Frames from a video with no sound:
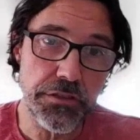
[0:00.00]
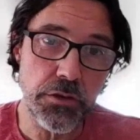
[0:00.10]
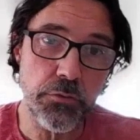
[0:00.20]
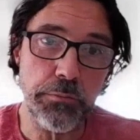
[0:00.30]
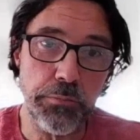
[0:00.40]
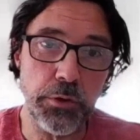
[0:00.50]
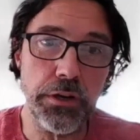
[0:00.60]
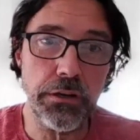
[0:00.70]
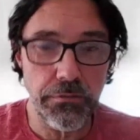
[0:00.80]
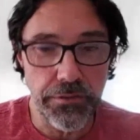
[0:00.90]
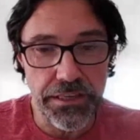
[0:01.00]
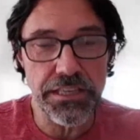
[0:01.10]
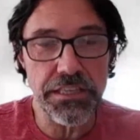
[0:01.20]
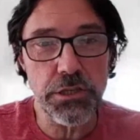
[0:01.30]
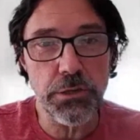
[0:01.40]
So we're putting
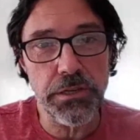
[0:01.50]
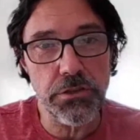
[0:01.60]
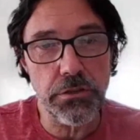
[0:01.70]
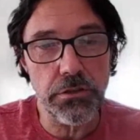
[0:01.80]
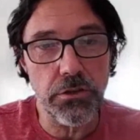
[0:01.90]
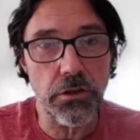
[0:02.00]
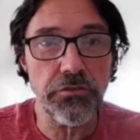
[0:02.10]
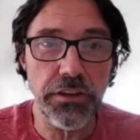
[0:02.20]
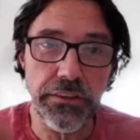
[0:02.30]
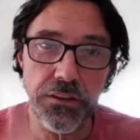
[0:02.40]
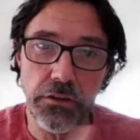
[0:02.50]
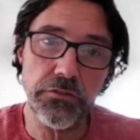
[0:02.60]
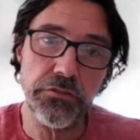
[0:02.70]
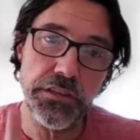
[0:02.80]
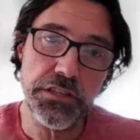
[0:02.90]
these instruments on the dolphin, and the
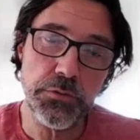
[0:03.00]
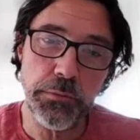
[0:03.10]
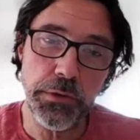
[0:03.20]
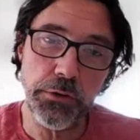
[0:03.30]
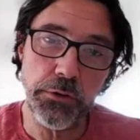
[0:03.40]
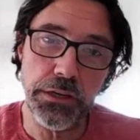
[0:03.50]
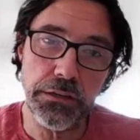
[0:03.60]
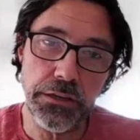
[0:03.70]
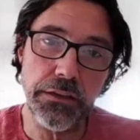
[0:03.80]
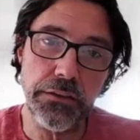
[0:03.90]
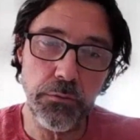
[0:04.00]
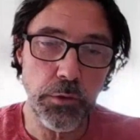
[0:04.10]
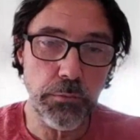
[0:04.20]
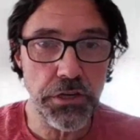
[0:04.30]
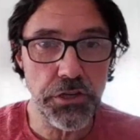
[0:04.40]
dolphin is swimming around, and
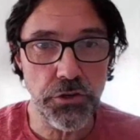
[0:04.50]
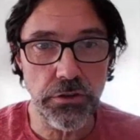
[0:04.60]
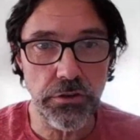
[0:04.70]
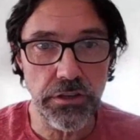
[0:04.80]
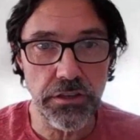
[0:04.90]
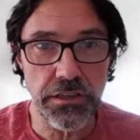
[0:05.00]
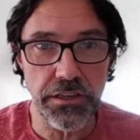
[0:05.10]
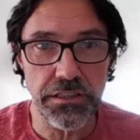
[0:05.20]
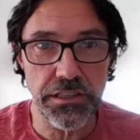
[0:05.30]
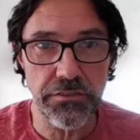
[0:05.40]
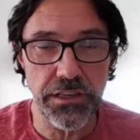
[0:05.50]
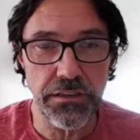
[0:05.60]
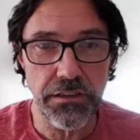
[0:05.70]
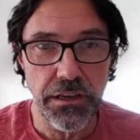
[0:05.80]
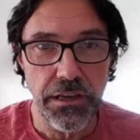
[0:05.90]
we're measuring their activity.